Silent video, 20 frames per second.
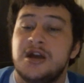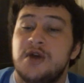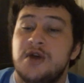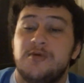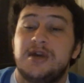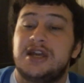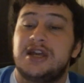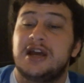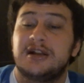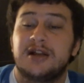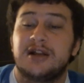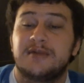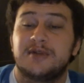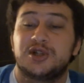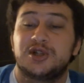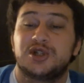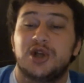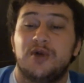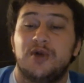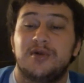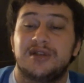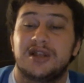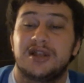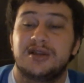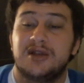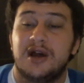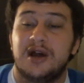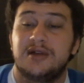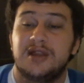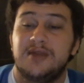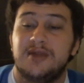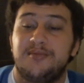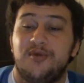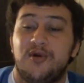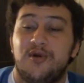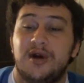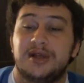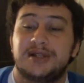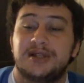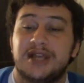We kicked off the show with the Dudley
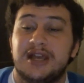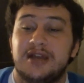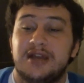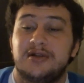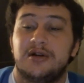Boys taking